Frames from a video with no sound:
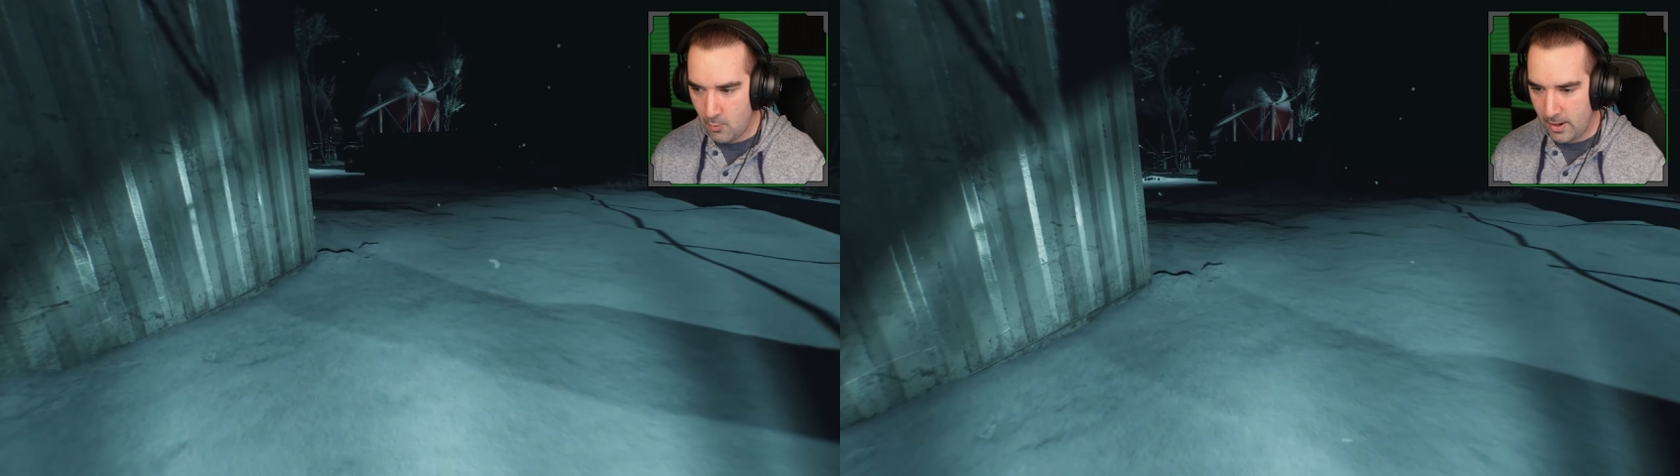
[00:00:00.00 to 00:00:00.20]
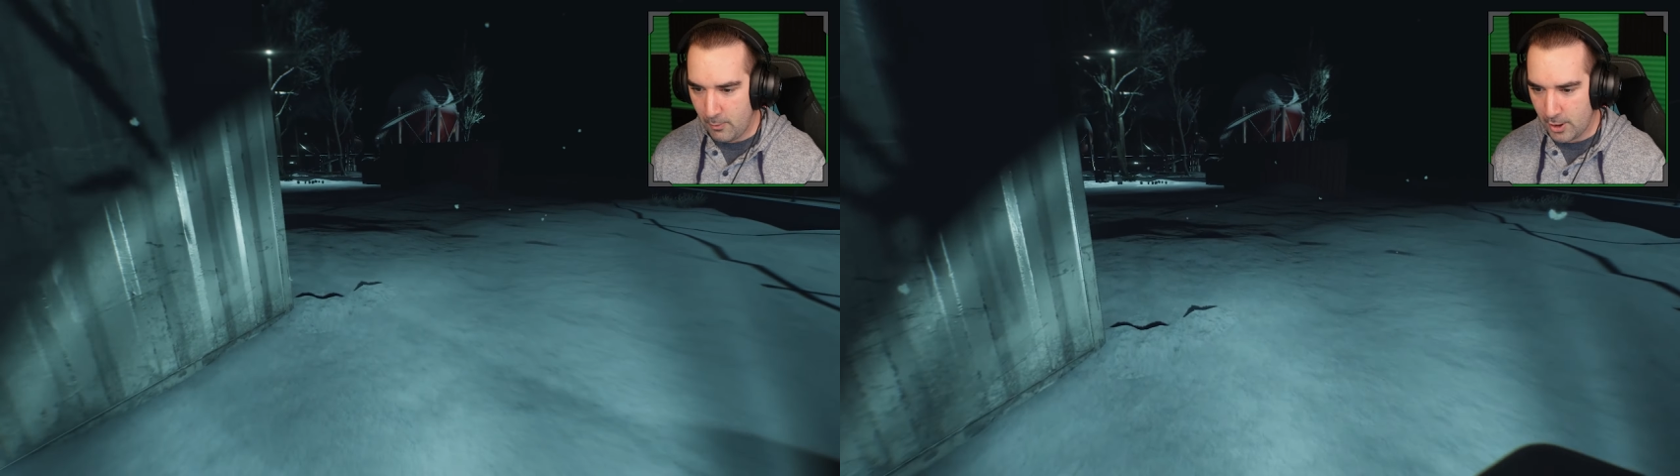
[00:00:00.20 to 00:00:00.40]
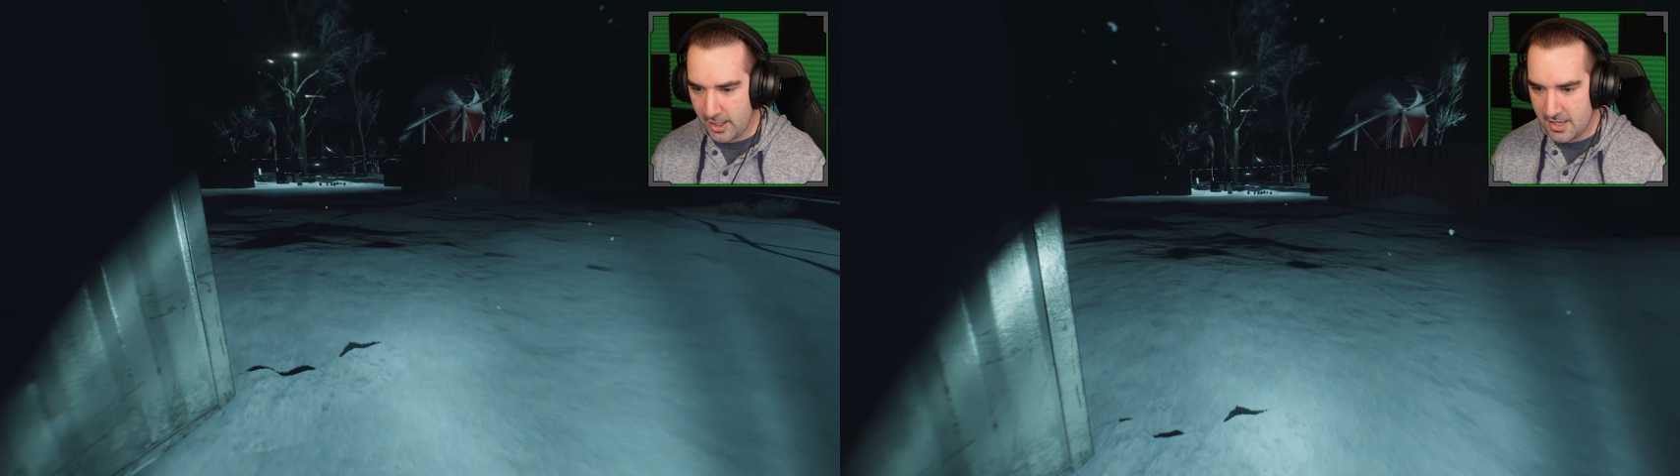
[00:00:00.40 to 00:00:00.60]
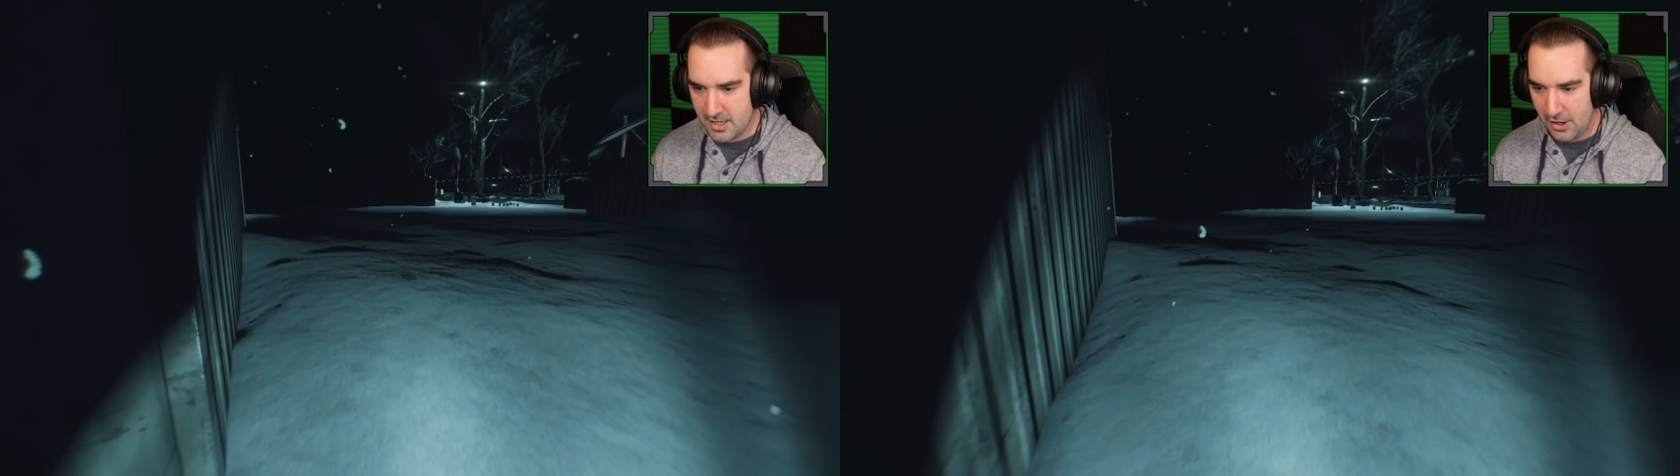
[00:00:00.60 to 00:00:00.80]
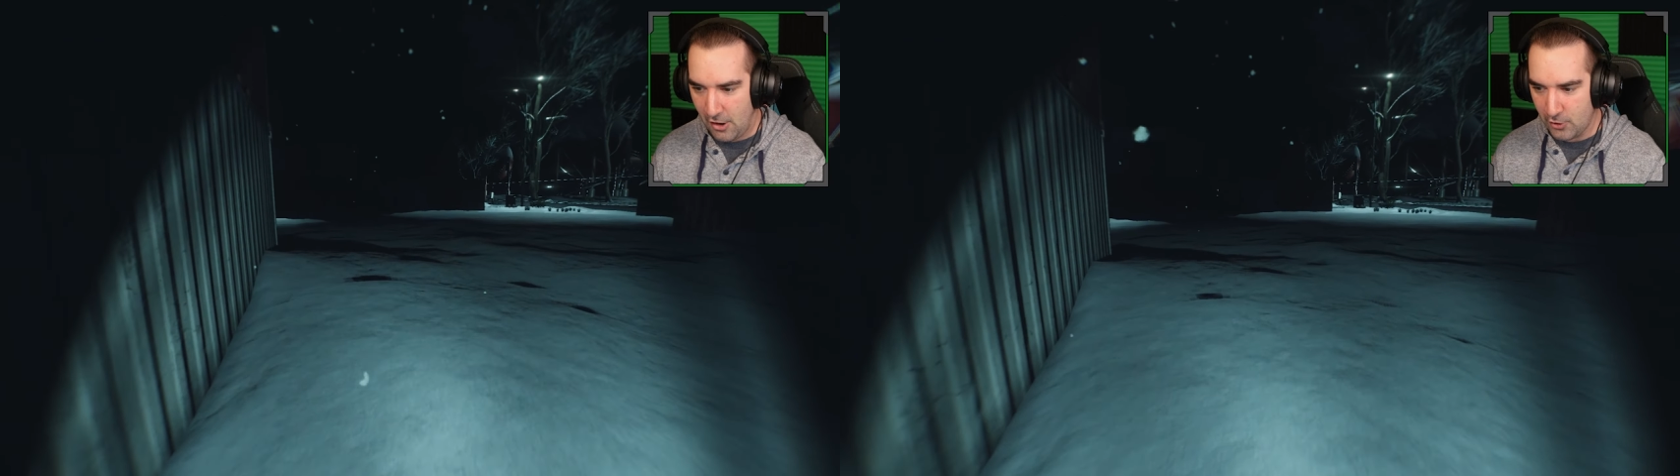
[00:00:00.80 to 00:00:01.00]
we were
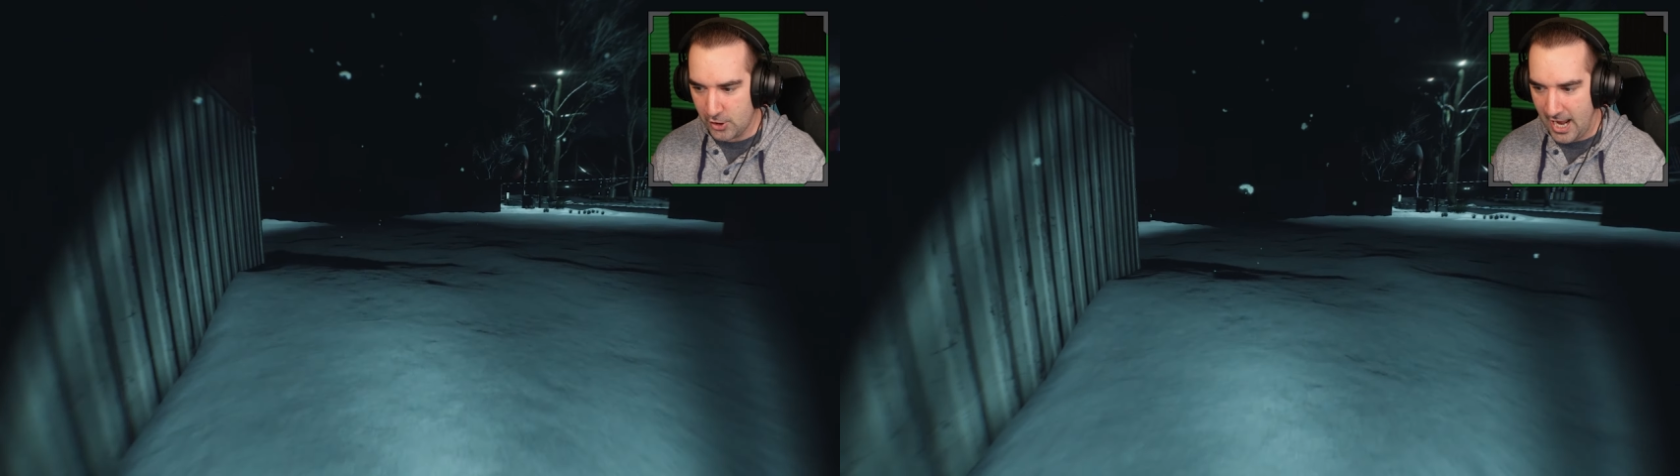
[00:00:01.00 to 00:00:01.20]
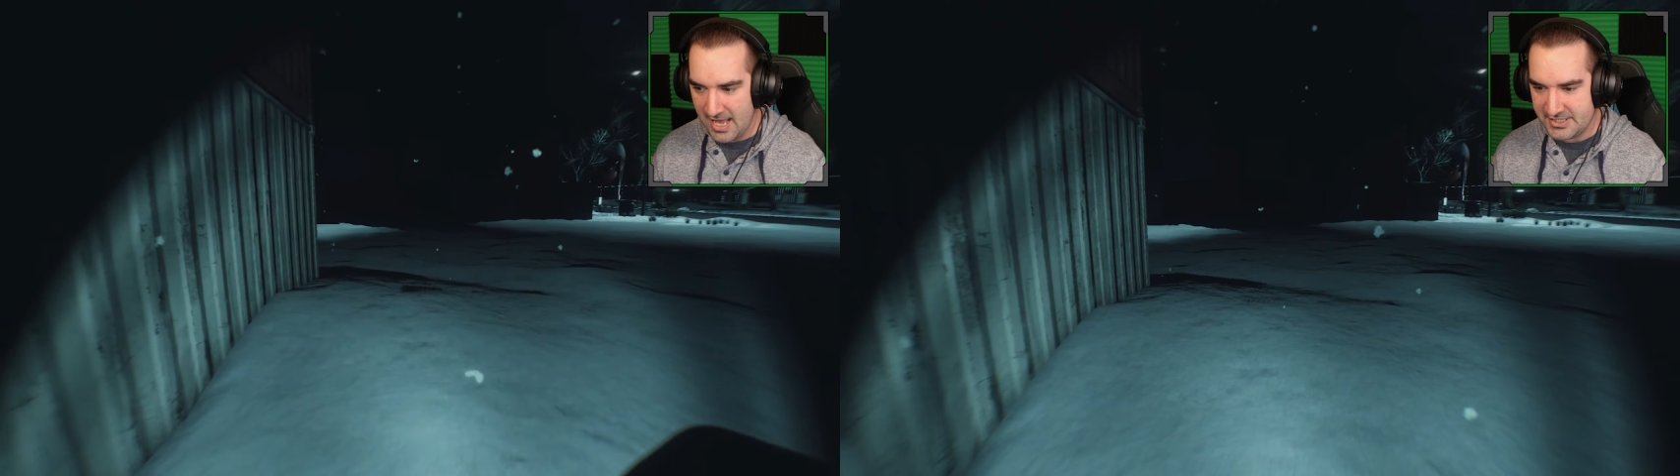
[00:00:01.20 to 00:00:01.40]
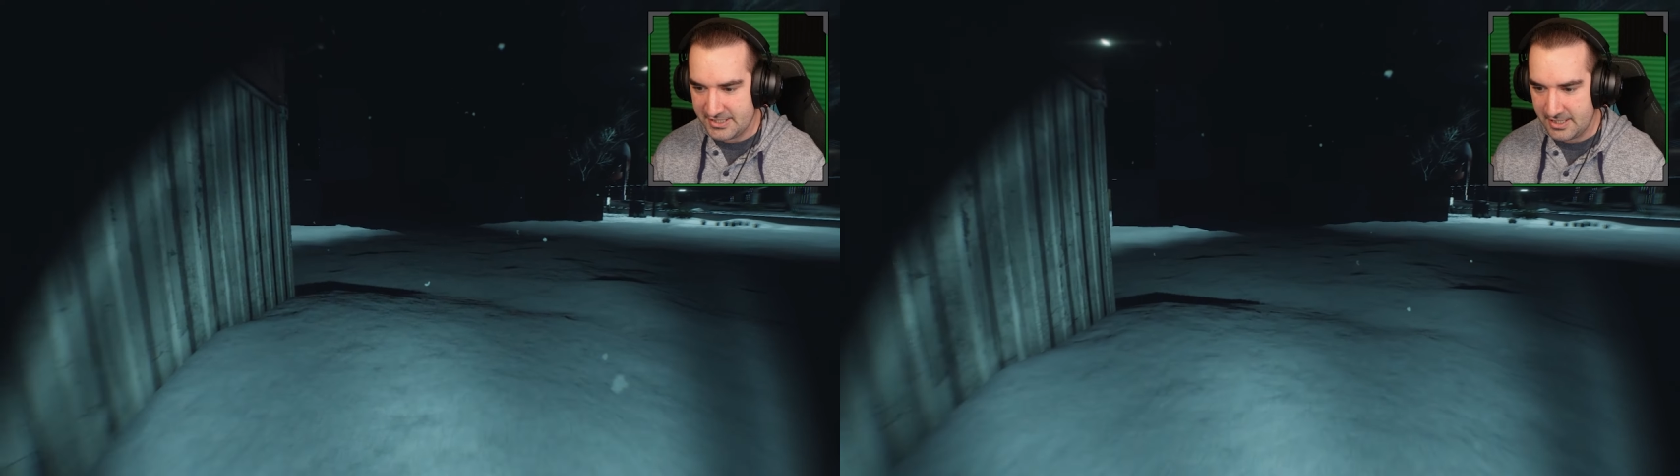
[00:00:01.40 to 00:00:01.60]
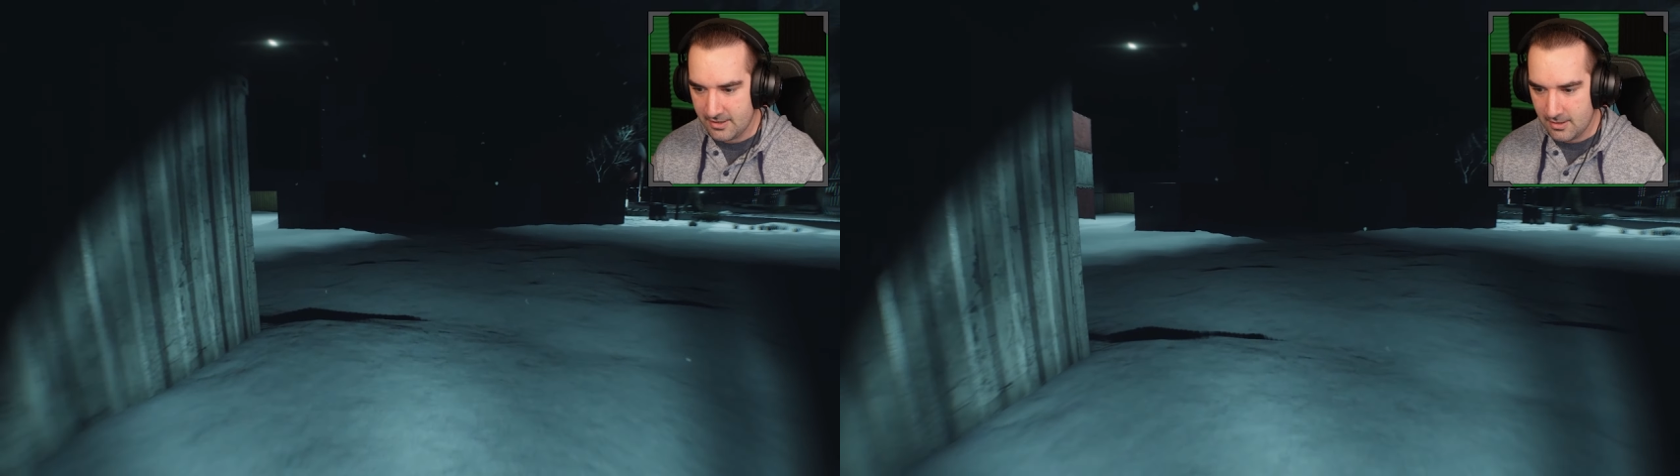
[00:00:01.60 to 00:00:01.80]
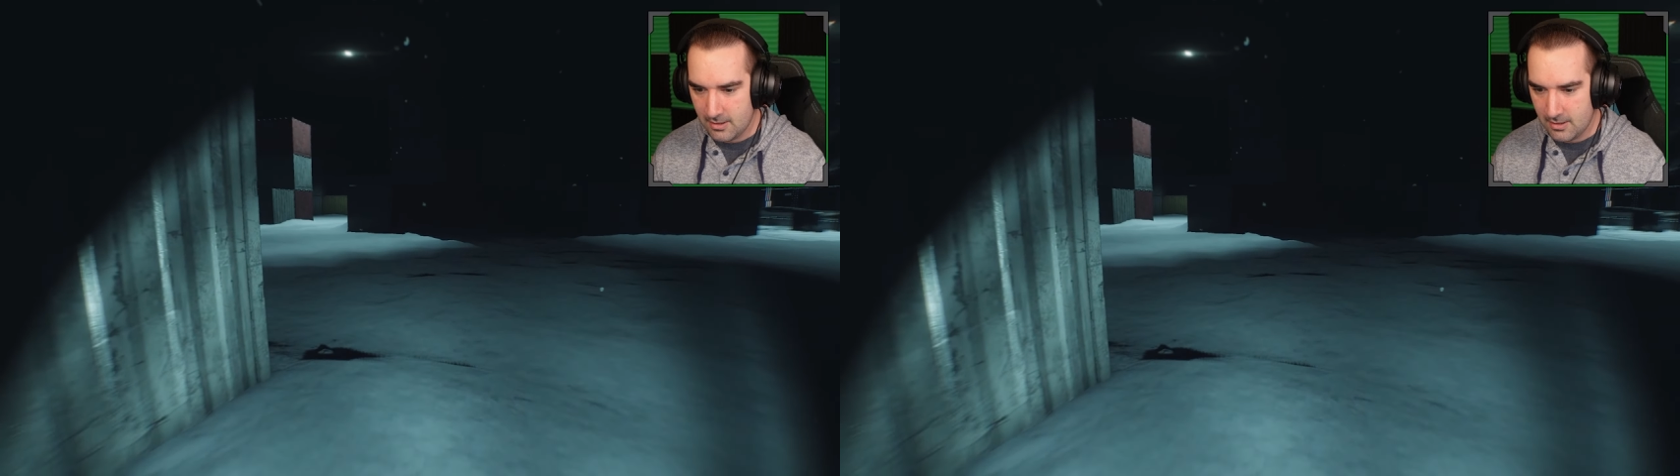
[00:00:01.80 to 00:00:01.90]
getting another guest.